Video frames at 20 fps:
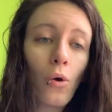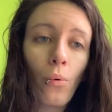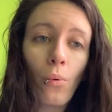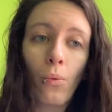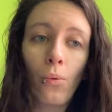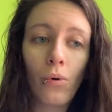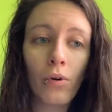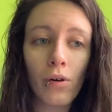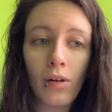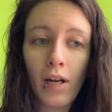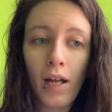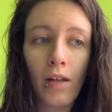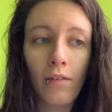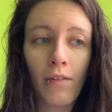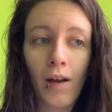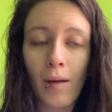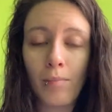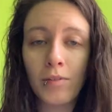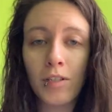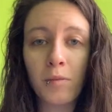Or if
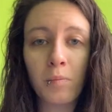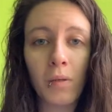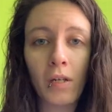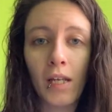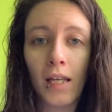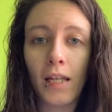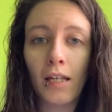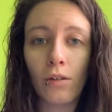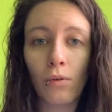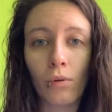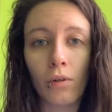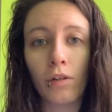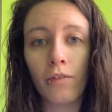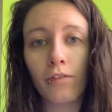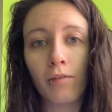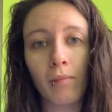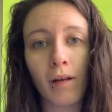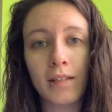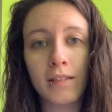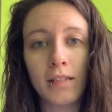I'm just putting in an order
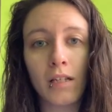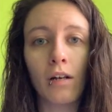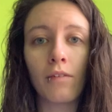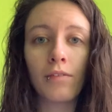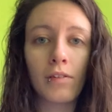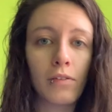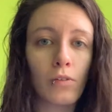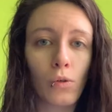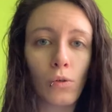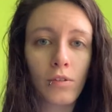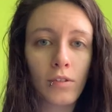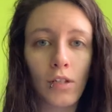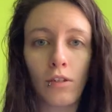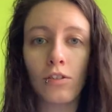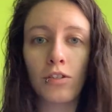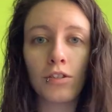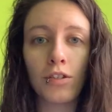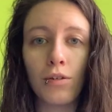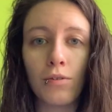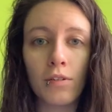for myself, then of course I'll
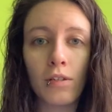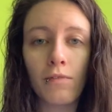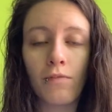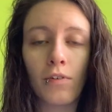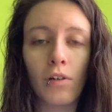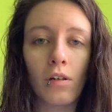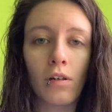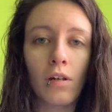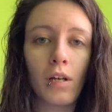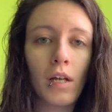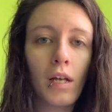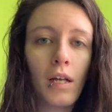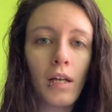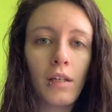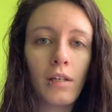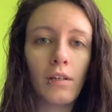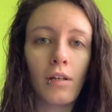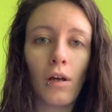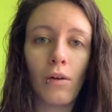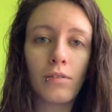just use it for,
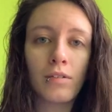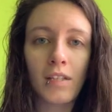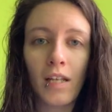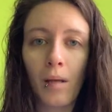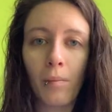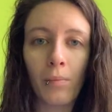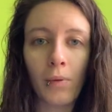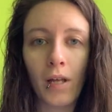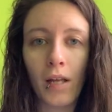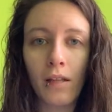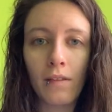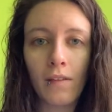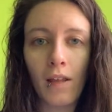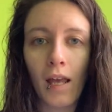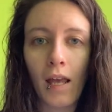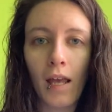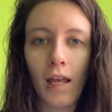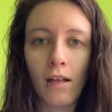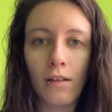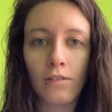sampling
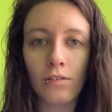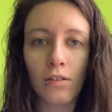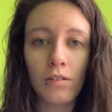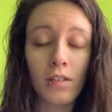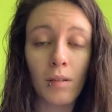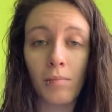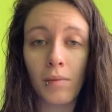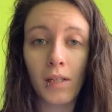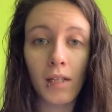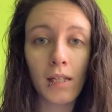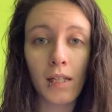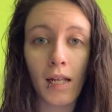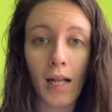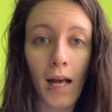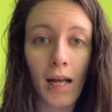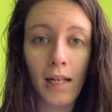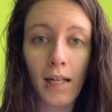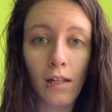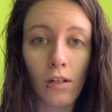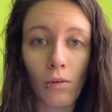things or something that
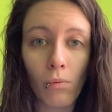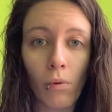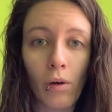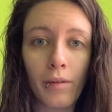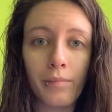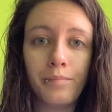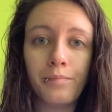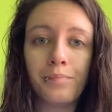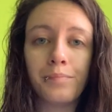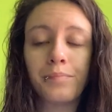I need or want.